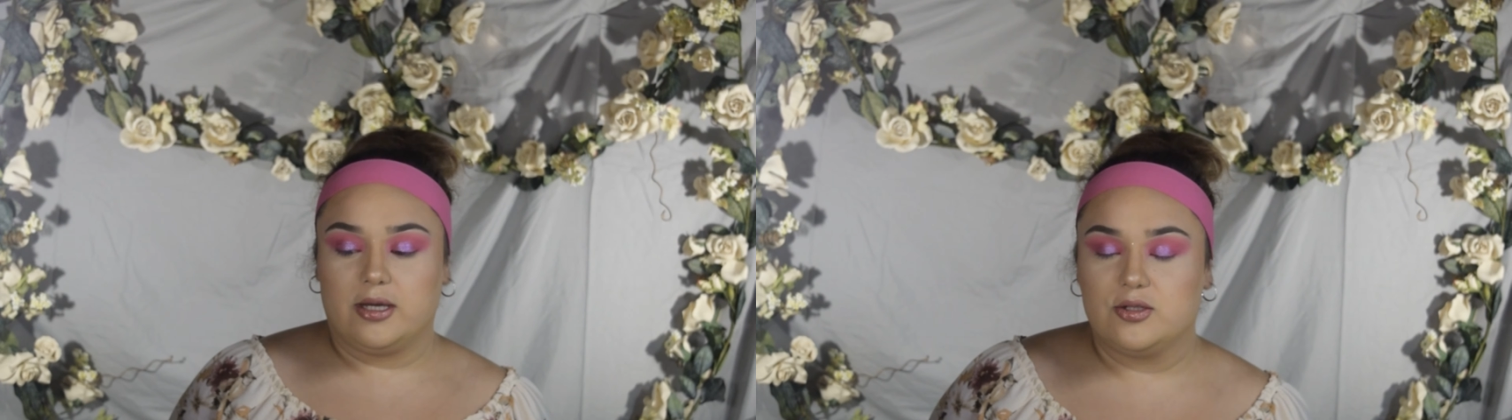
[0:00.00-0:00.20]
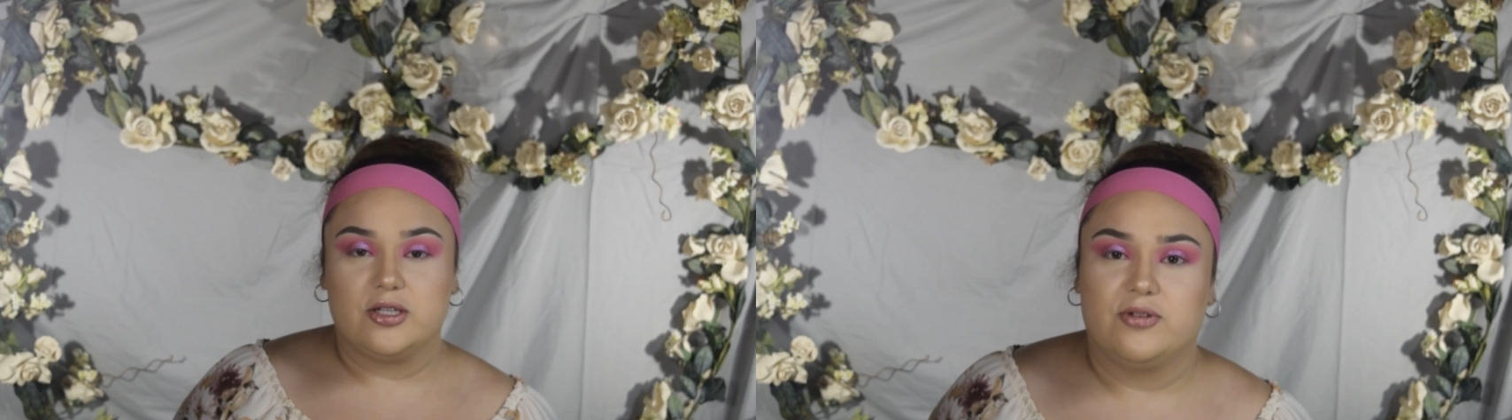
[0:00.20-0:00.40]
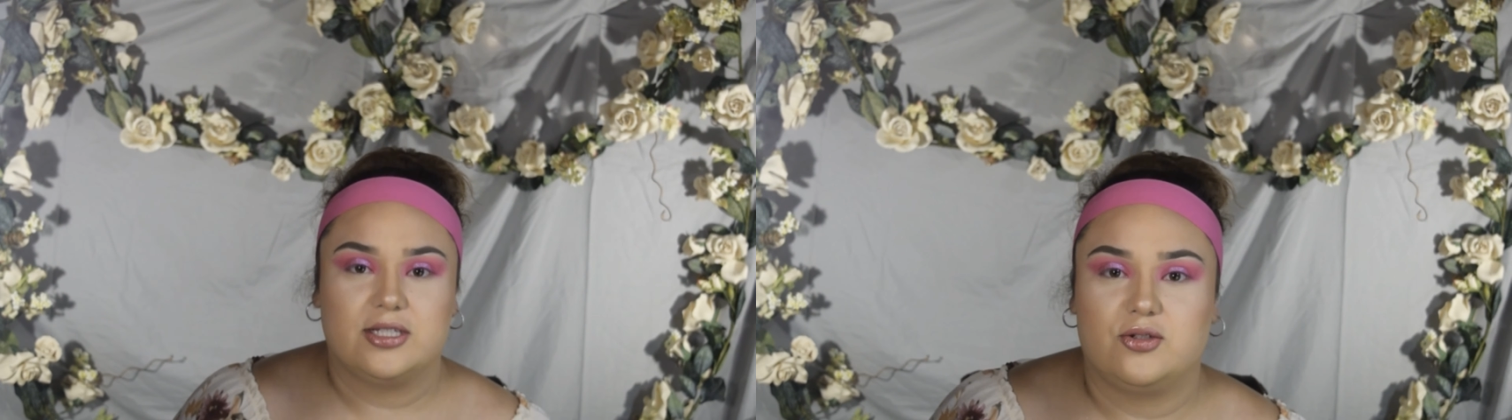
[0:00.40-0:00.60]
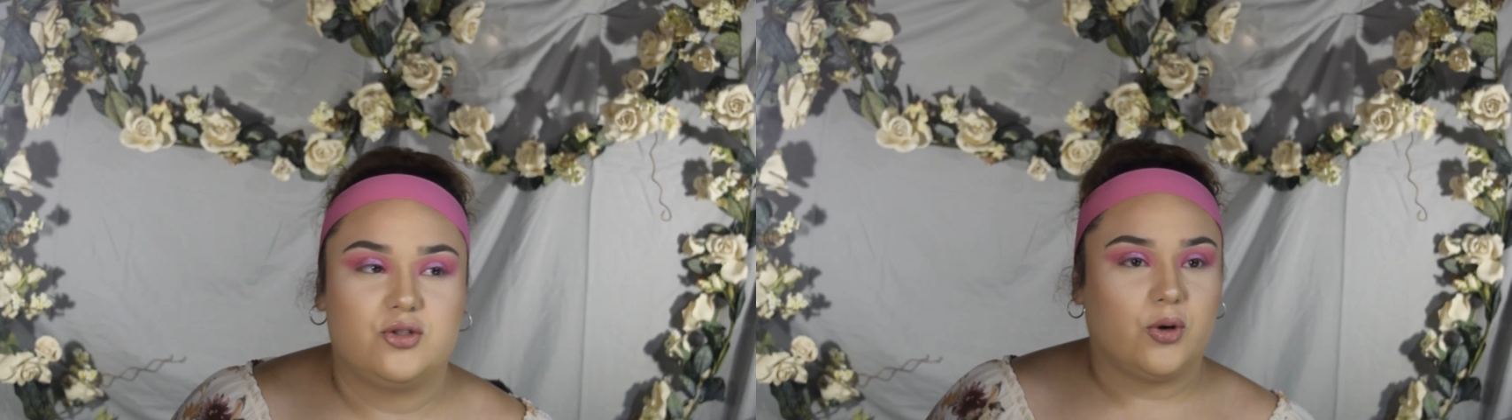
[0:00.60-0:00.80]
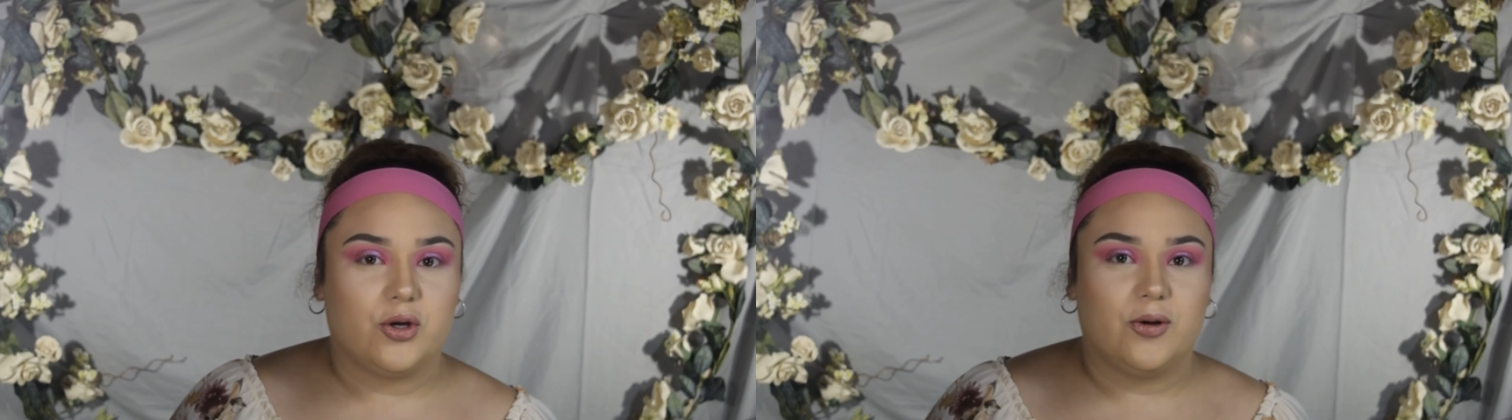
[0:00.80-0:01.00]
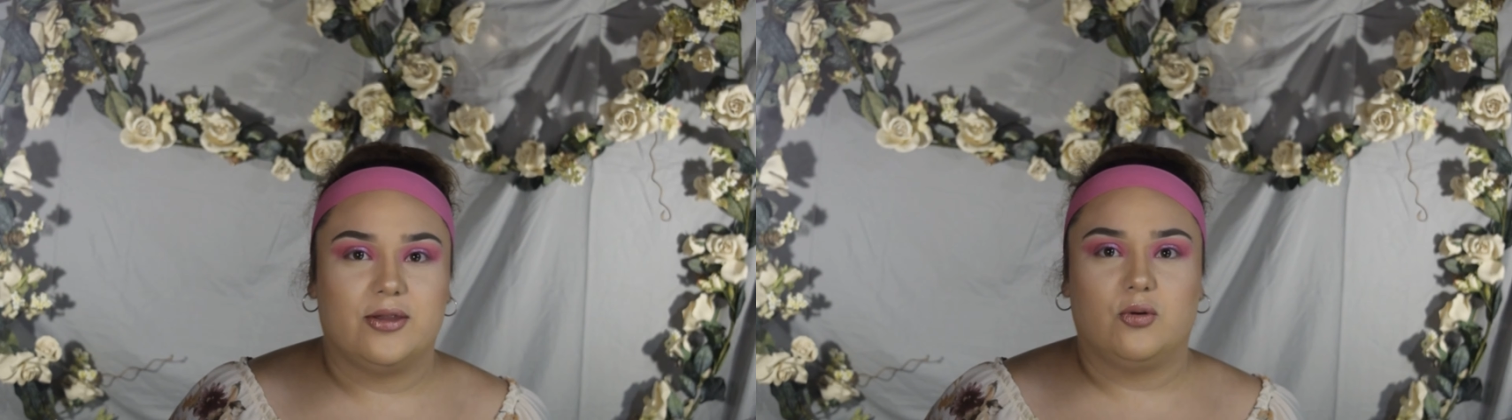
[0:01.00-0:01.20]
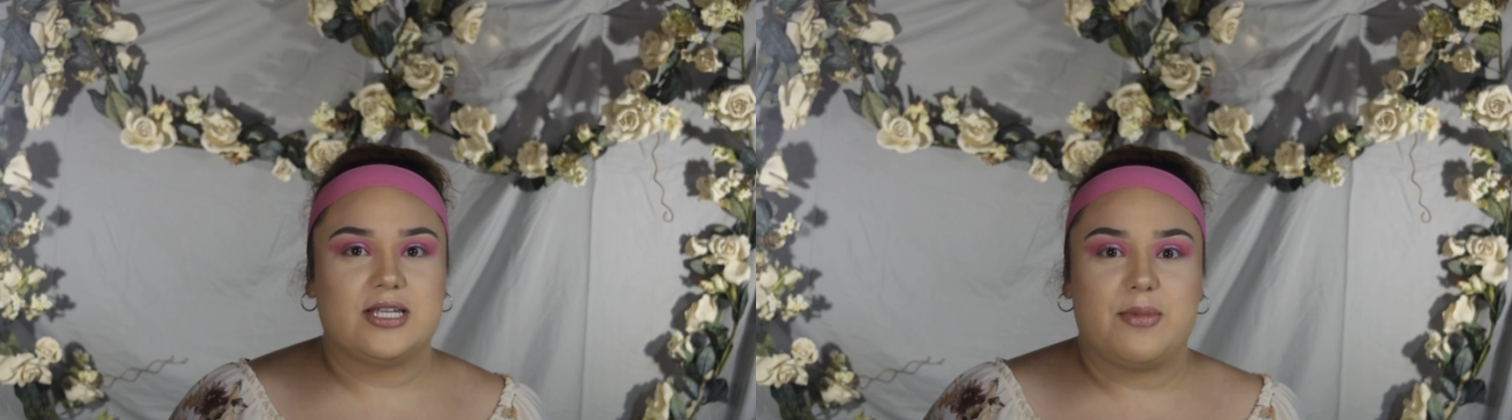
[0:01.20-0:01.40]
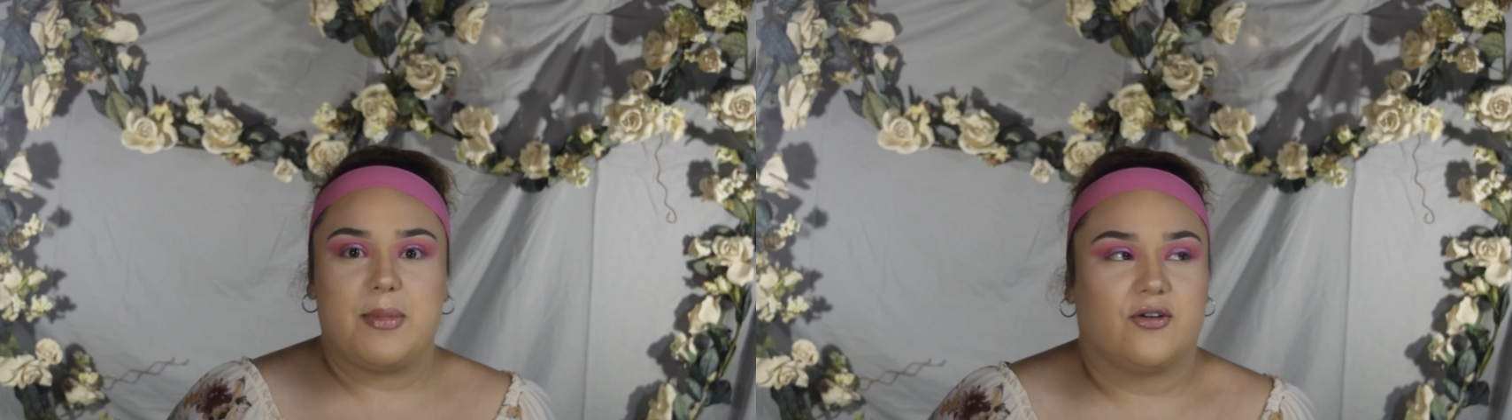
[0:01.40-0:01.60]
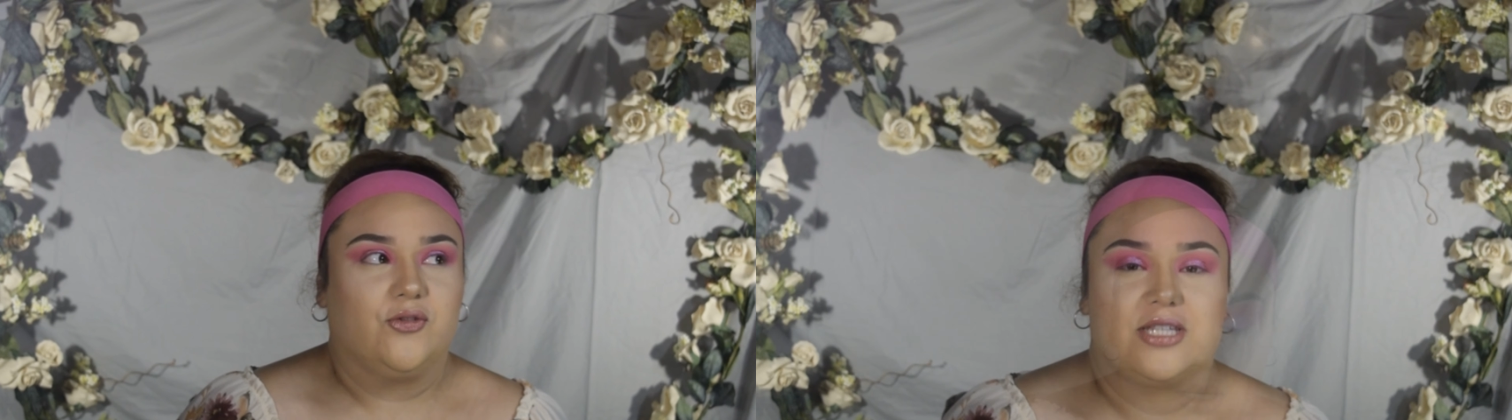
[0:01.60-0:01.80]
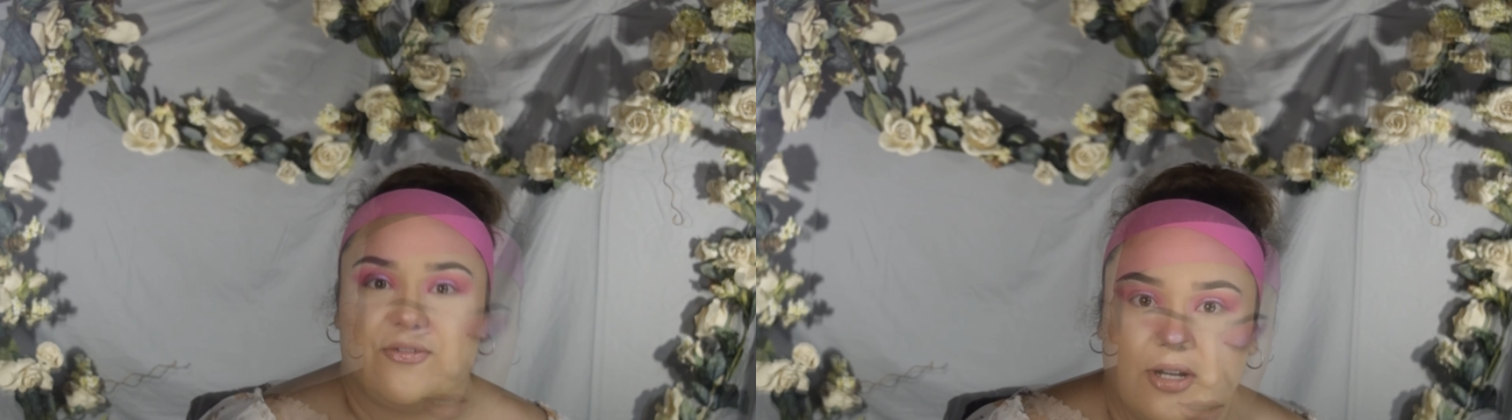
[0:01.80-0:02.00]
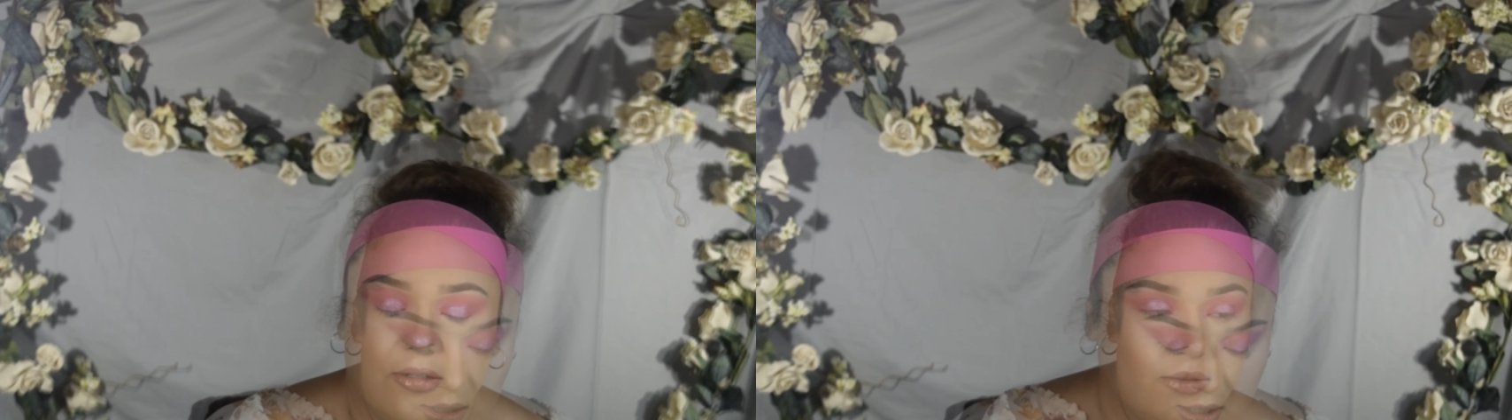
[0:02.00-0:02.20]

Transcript: to give you guys a tutorial and the whole time my microphone's not even on.